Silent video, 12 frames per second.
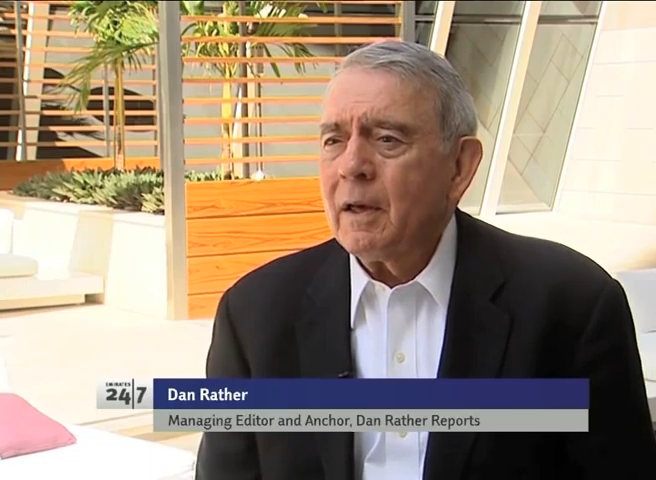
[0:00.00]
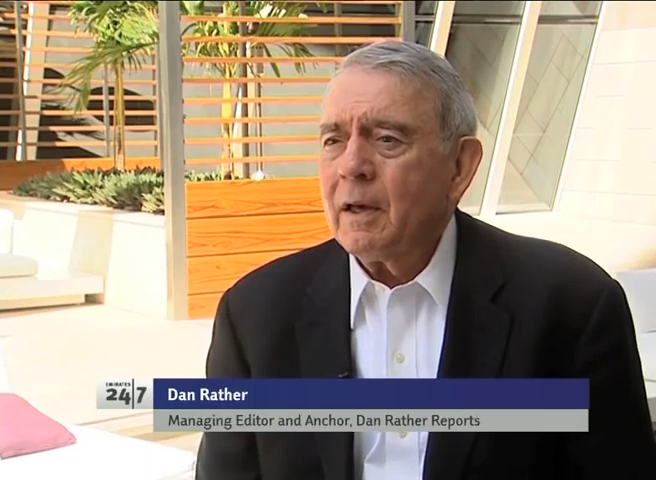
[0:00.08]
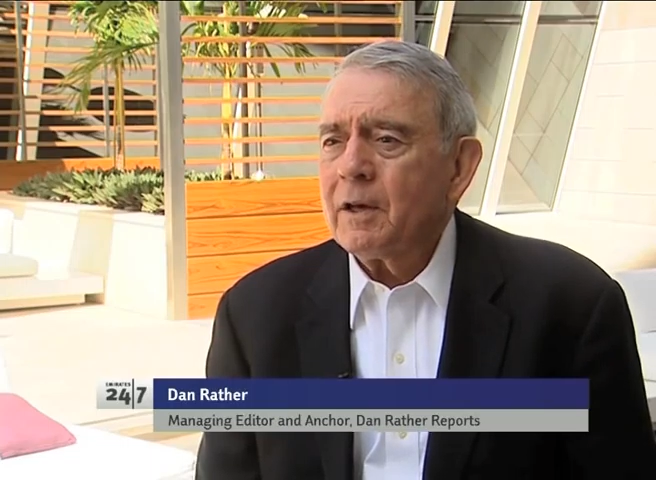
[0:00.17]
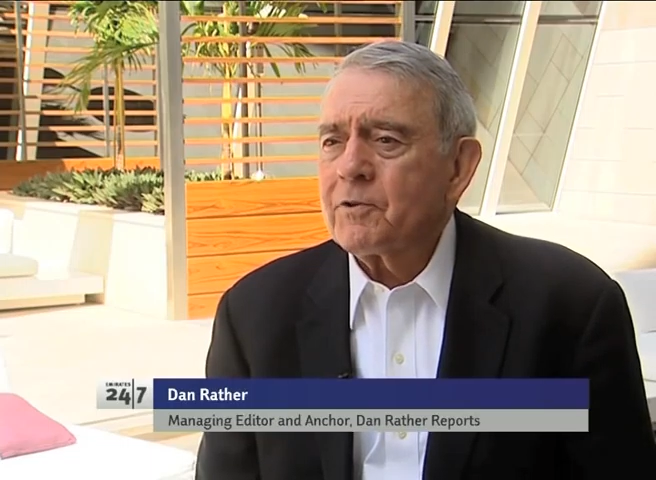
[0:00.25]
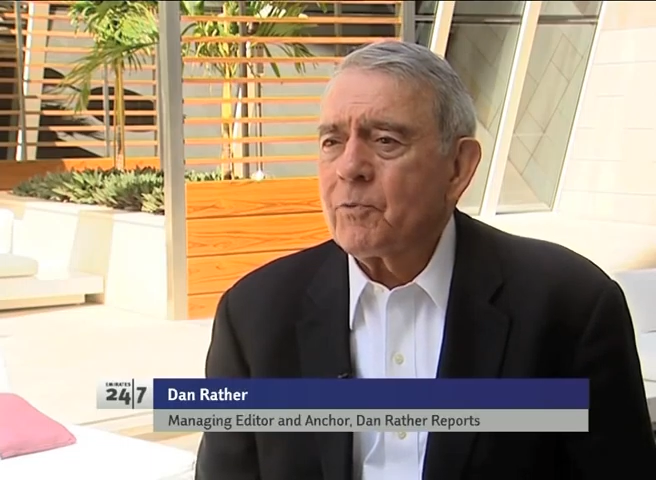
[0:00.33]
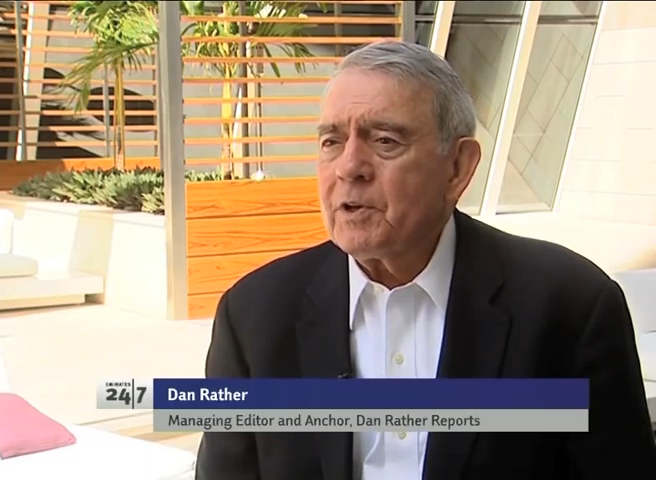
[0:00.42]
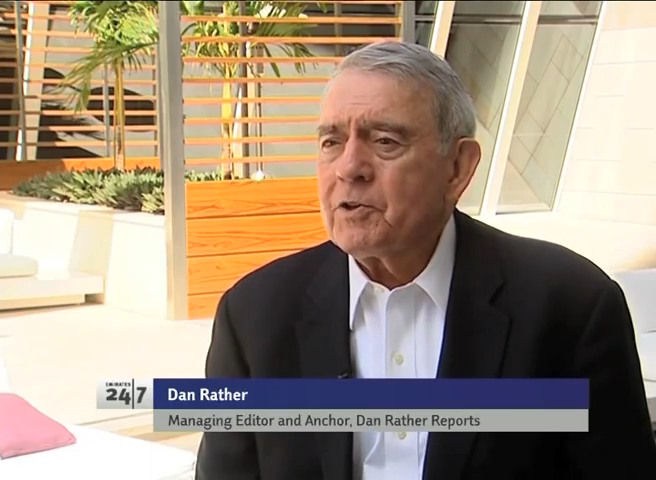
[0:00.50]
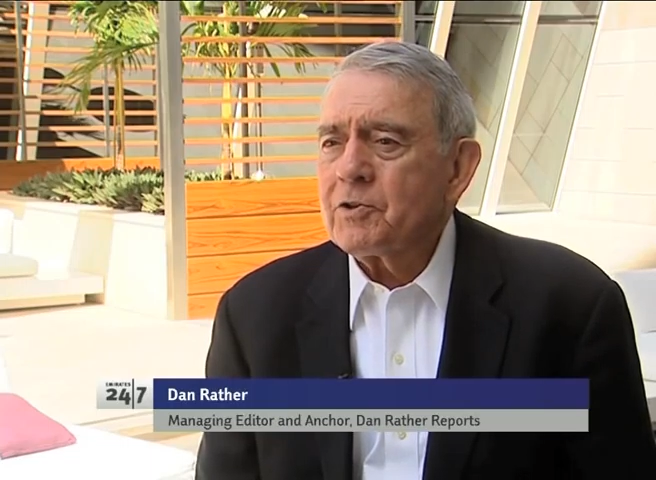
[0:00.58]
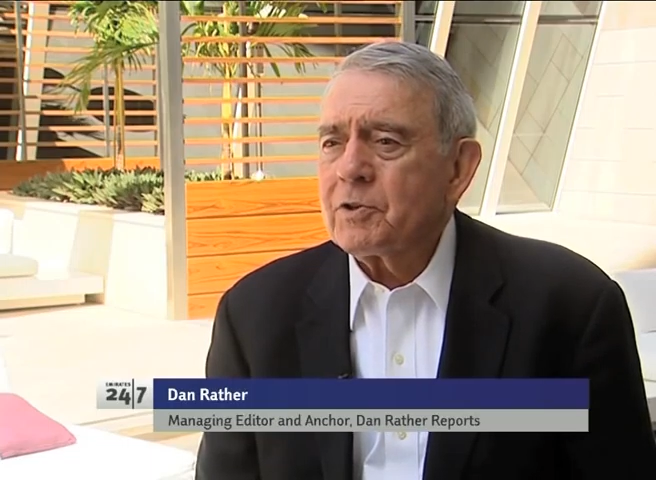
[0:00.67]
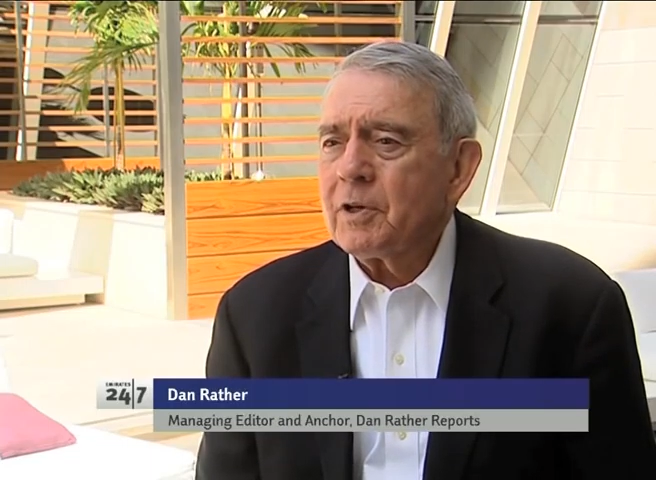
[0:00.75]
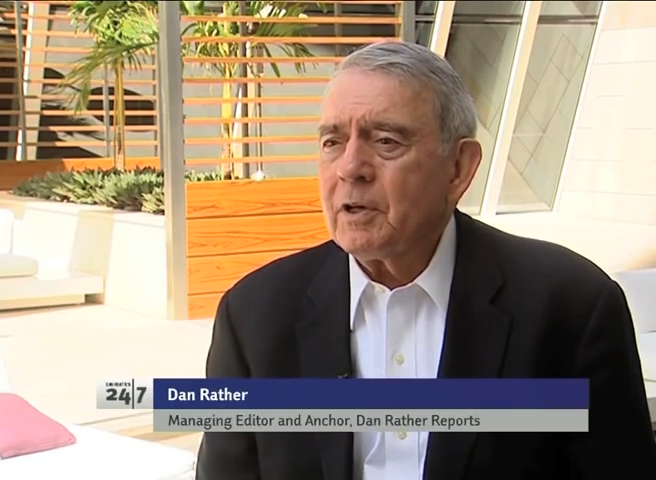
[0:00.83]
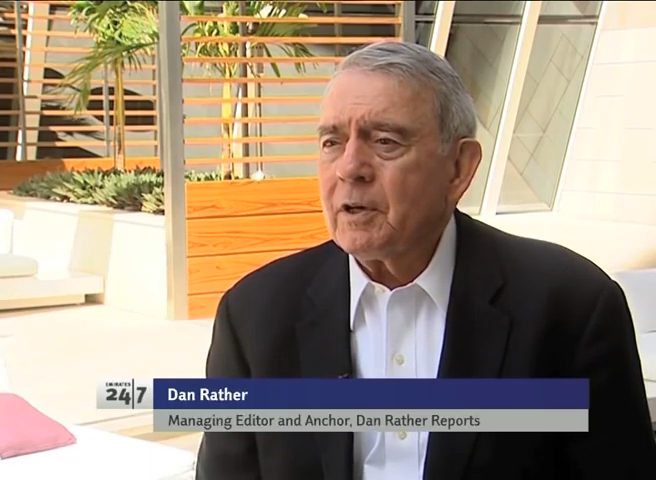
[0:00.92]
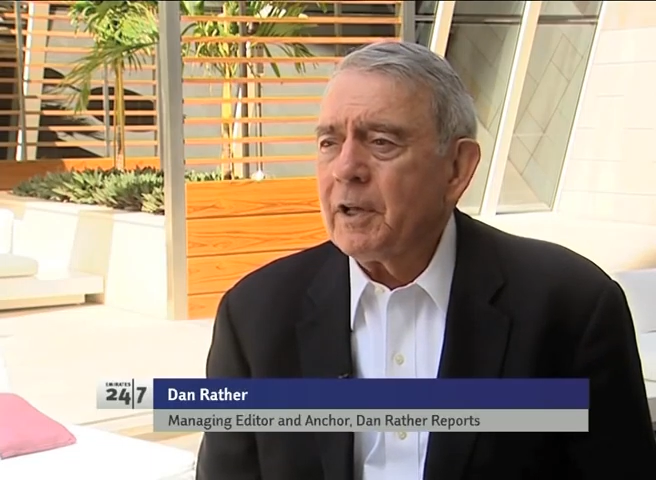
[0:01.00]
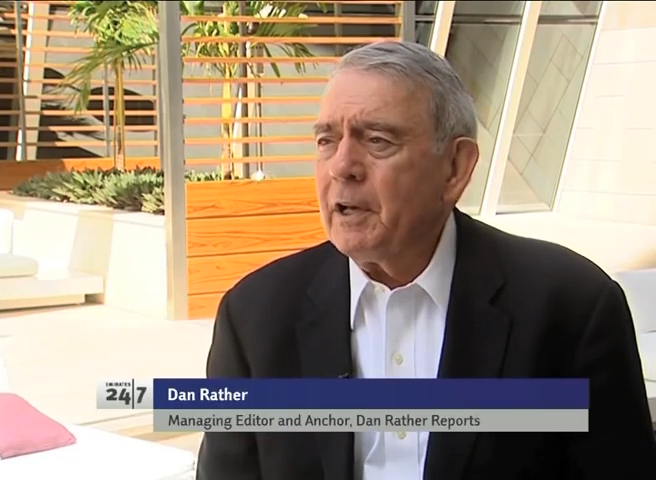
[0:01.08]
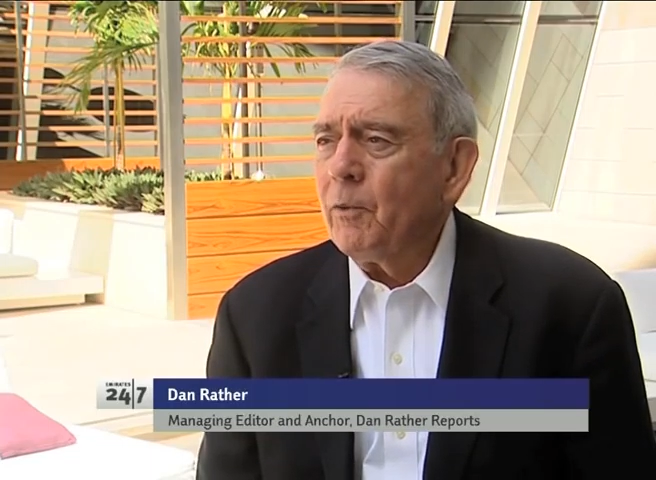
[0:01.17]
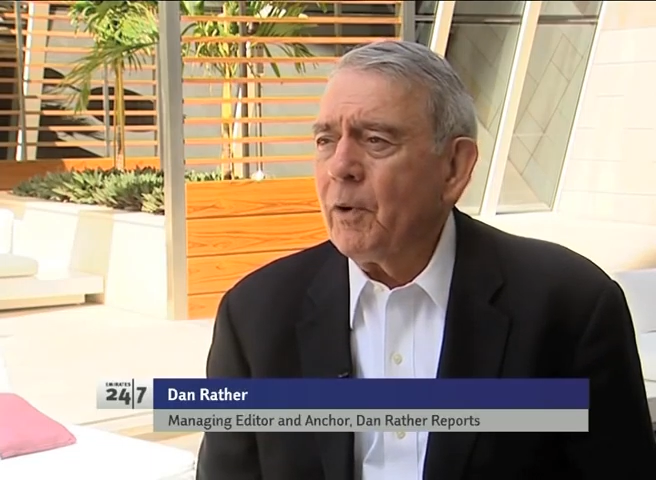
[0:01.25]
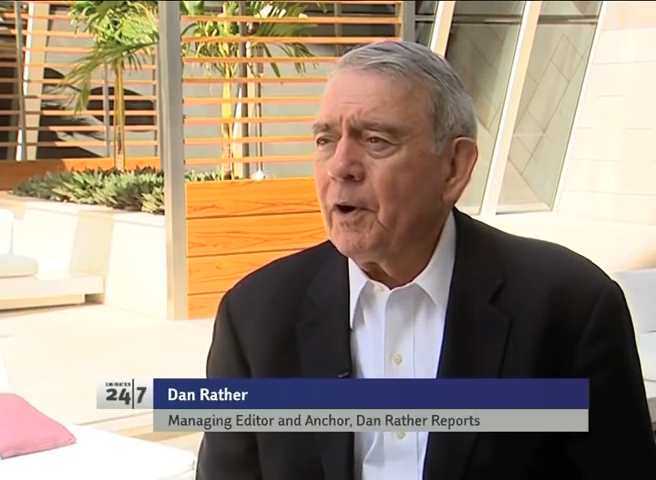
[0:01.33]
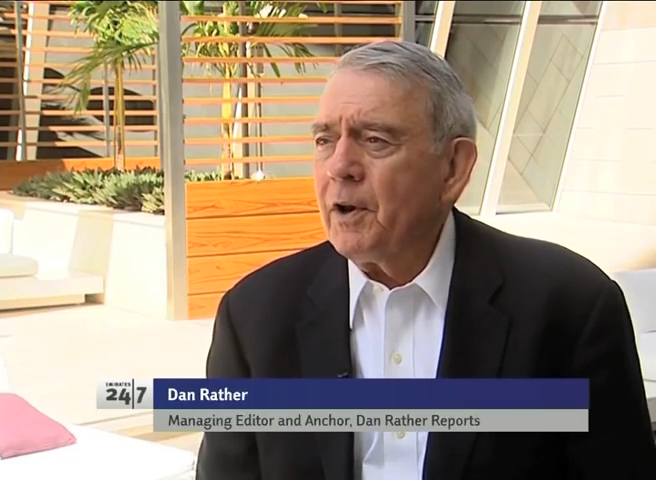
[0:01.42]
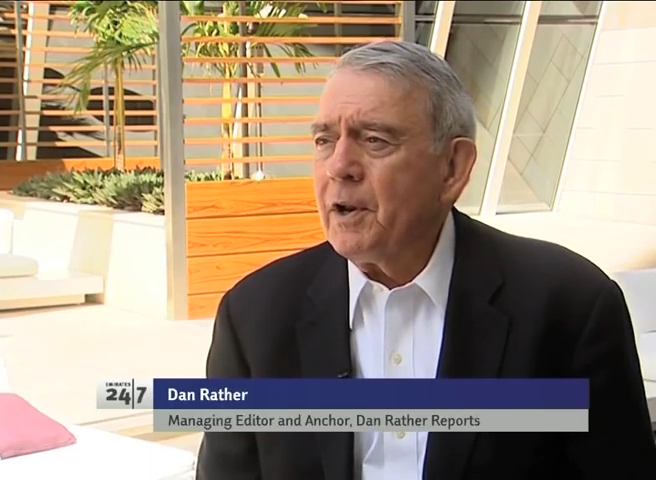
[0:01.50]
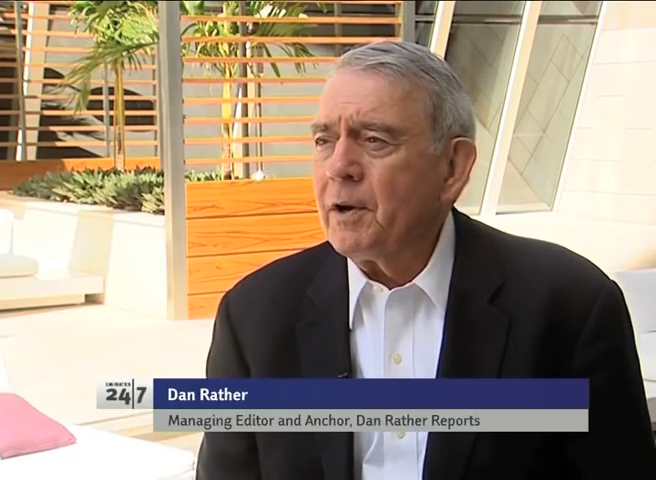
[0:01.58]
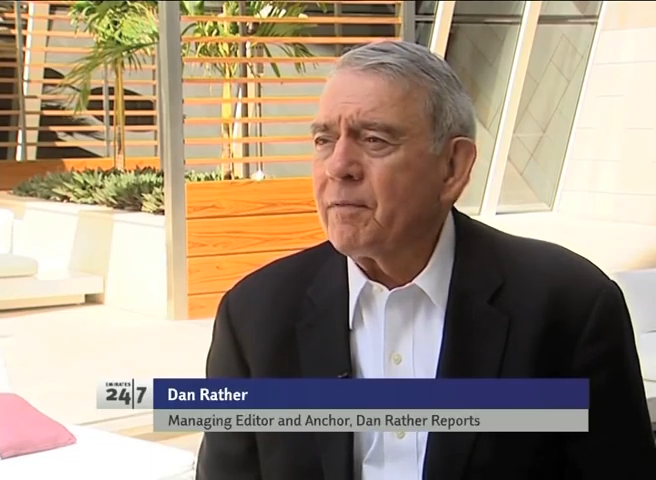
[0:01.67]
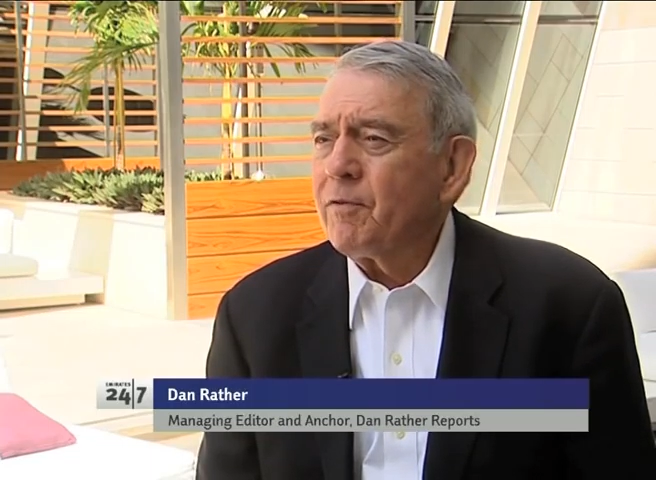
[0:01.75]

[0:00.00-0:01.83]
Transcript: has reached anywhere near